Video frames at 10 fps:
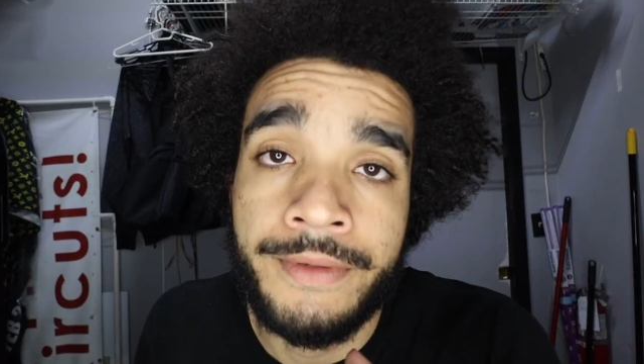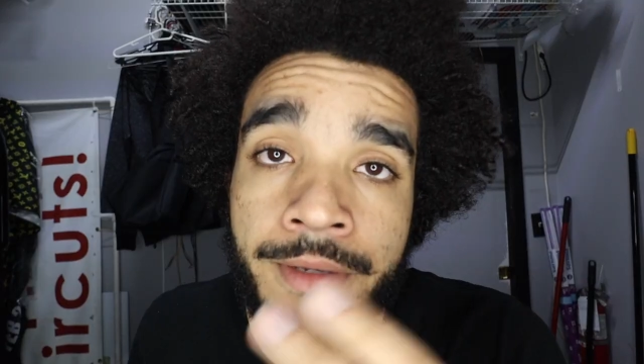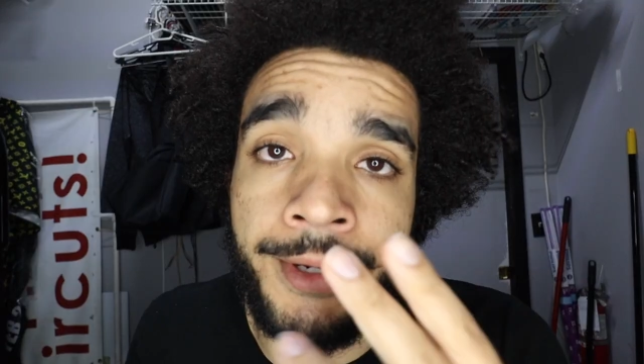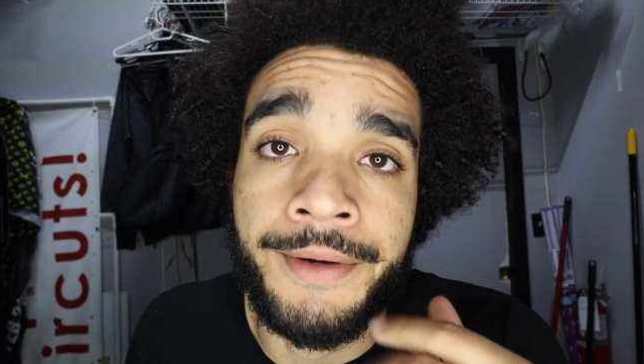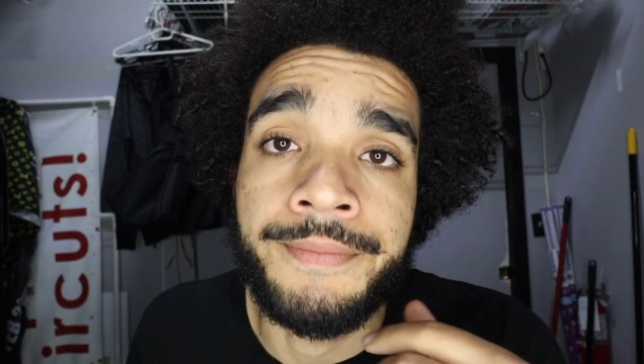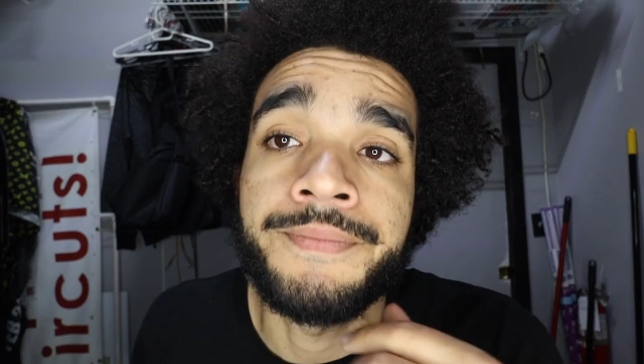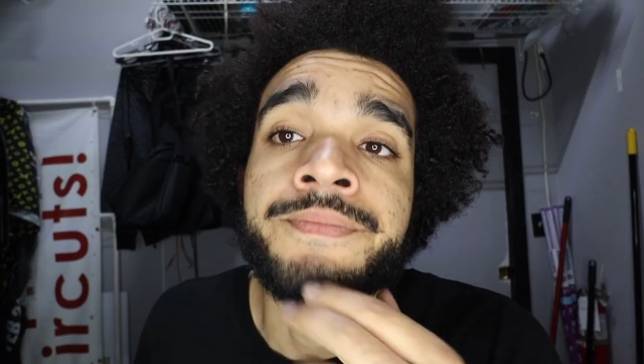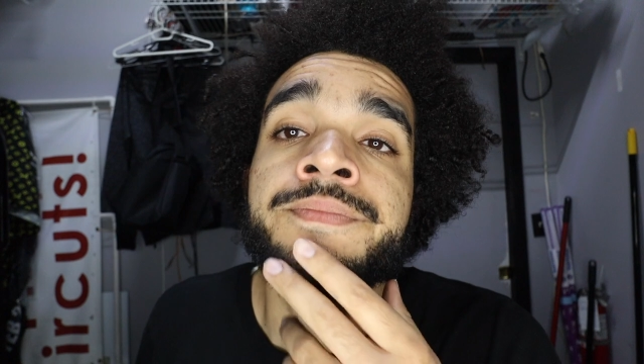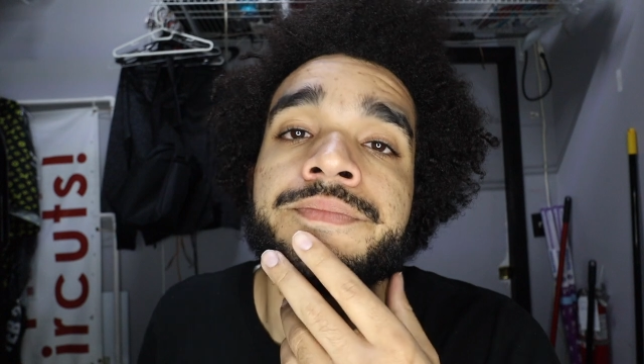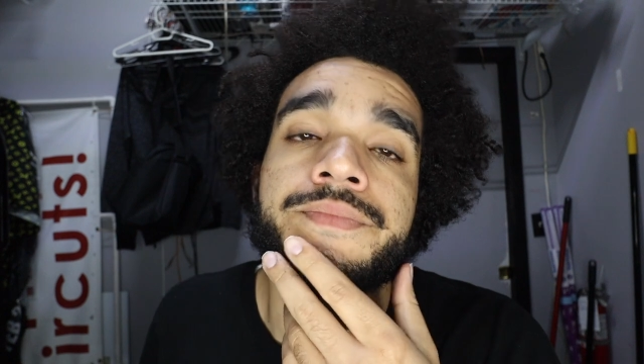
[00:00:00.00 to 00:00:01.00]
Come here.
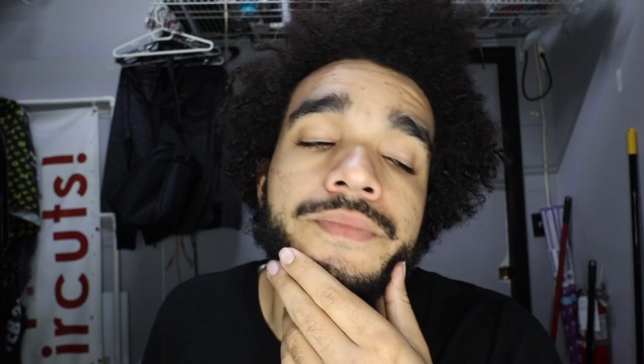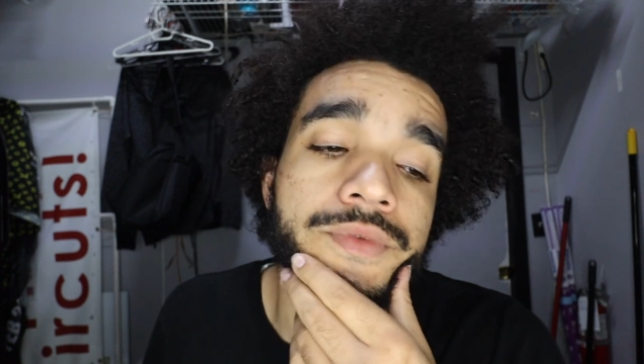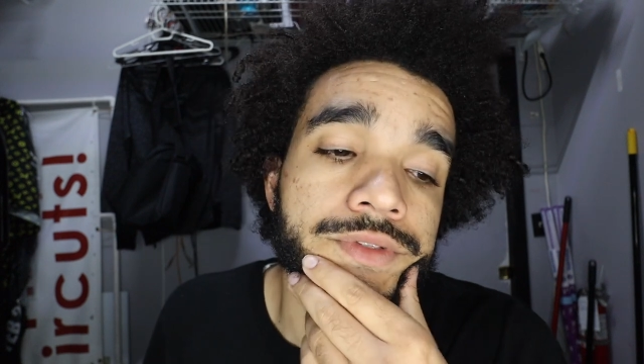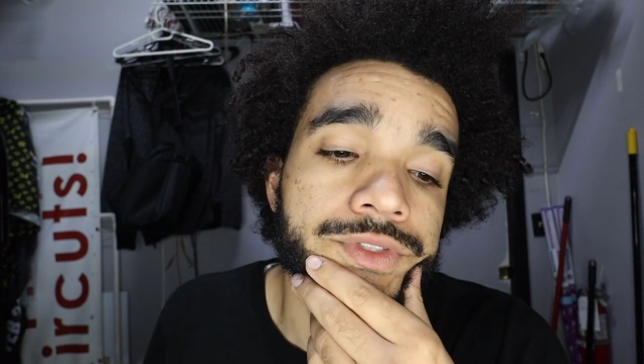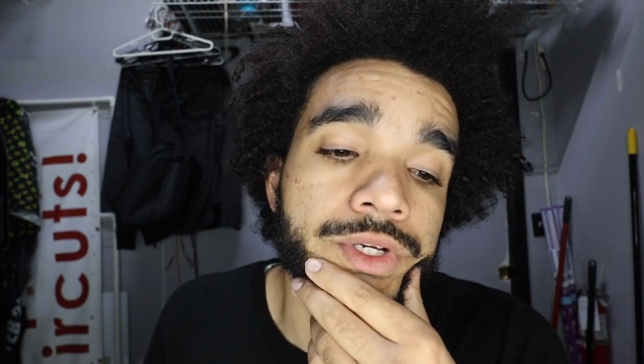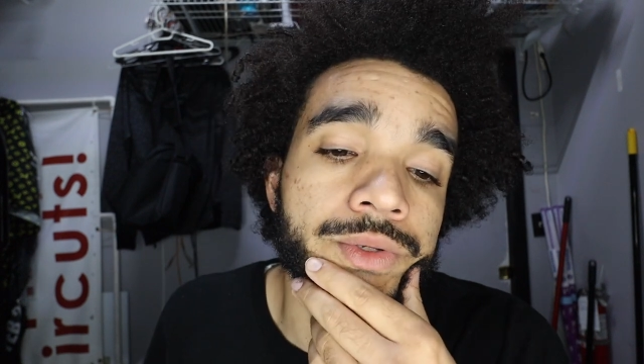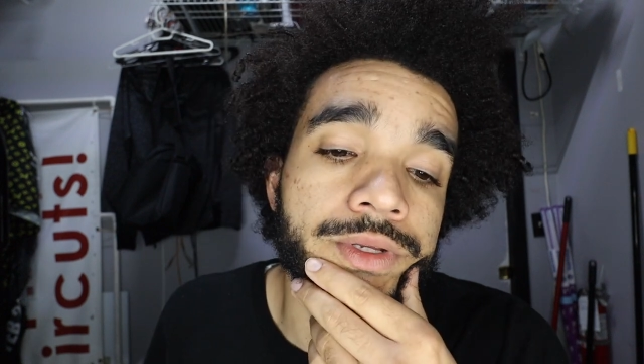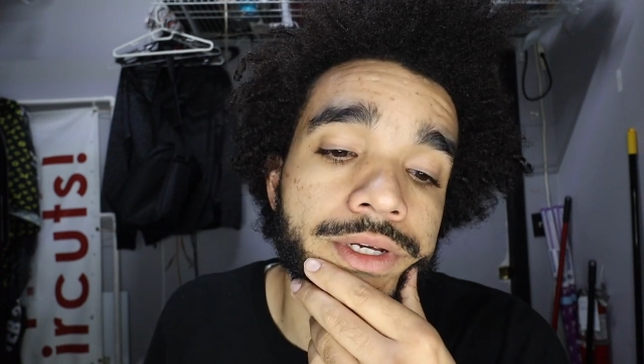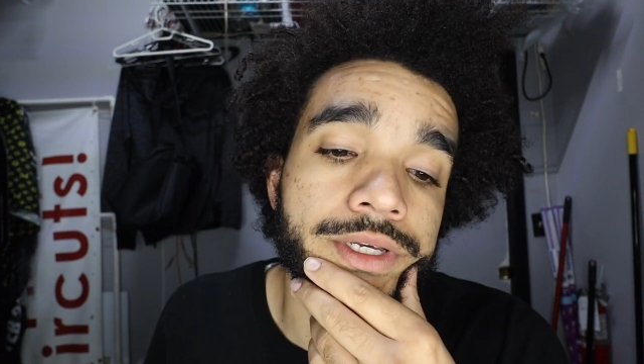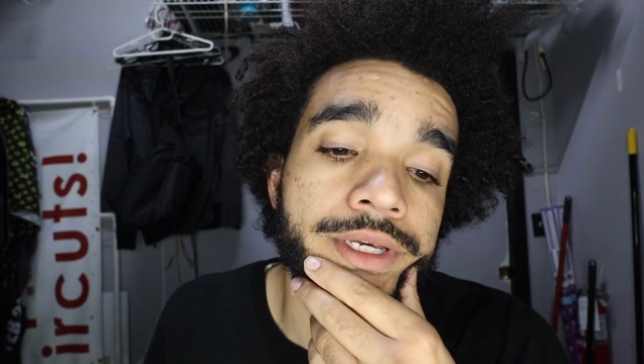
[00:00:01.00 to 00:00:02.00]
So
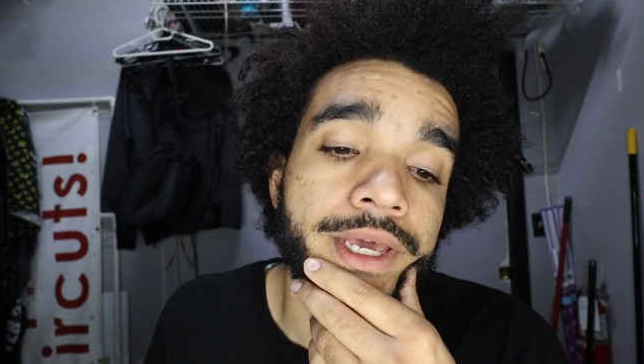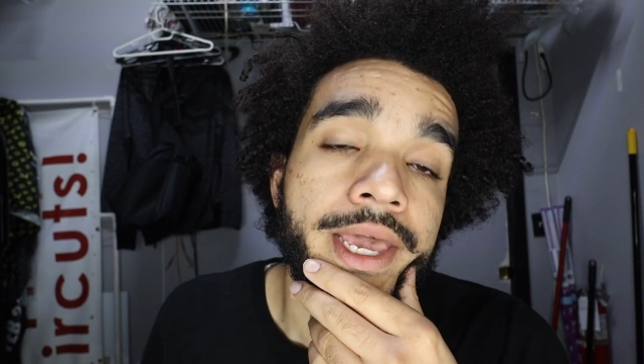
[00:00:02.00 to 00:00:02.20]
look,